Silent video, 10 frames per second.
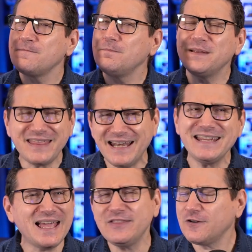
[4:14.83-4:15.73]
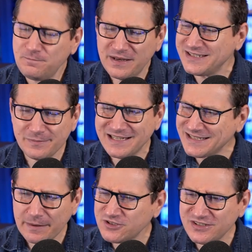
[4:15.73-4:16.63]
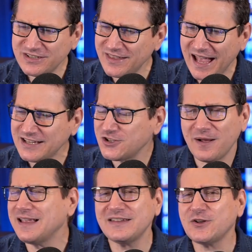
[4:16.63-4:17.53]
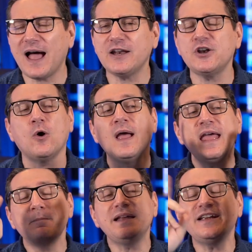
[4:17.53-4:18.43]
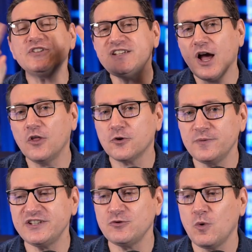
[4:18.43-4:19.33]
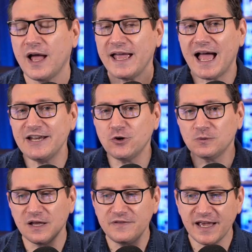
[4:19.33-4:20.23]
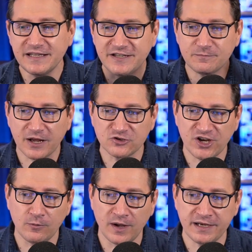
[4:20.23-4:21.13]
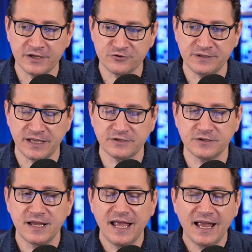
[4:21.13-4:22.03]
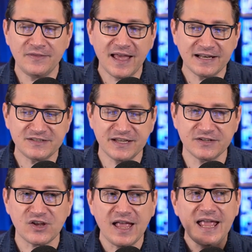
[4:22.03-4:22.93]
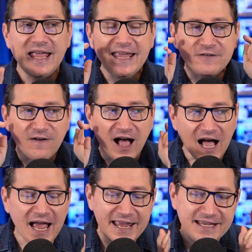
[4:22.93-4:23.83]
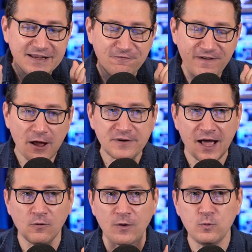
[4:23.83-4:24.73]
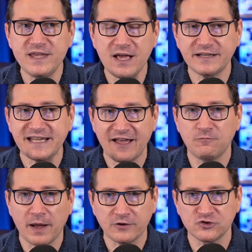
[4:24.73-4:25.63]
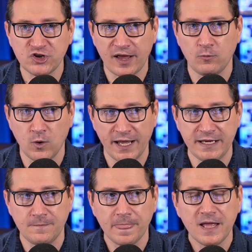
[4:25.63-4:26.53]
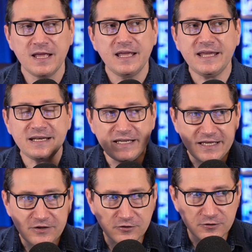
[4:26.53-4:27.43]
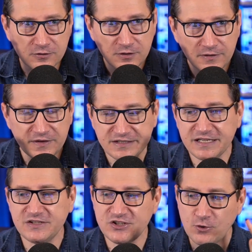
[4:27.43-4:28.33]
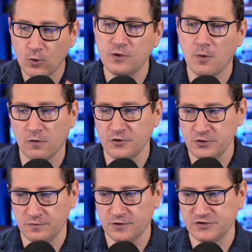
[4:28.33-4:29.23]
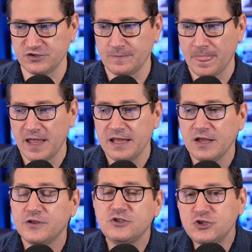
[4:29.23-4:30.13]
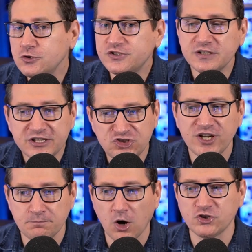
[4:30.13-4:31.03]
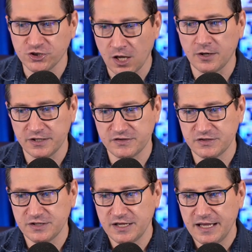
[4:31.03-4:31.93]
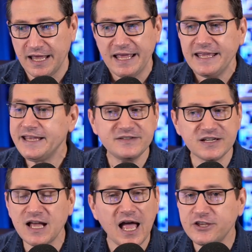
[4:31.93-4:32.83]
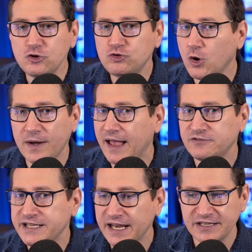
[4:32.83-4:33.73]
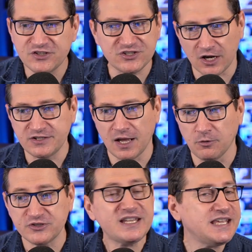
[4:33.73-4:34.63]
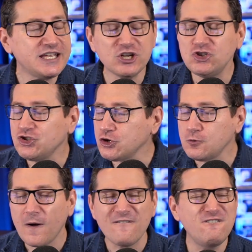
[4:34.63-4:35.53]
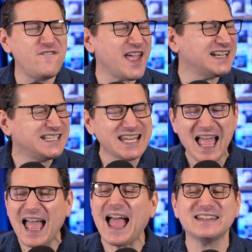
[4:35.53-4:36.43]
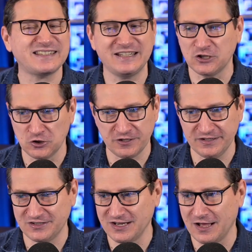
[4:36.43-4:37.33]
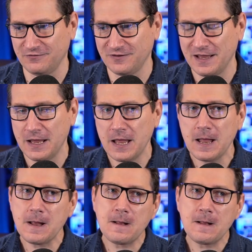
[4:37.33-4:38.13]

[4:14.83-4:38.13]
But then again, there have been some exceptions to that, so so I don't know. But here's the other reason why I don't love the idea of Michael Jai White as Green Lantern, and that is this: if I found out that we got to have Michael Jai White in either the D C or the Marvel universe, the dude's a legit martial artist. He's a guy you don't have to get in stunt doubles. He can do fantastic looking stuff. Mm-hmm.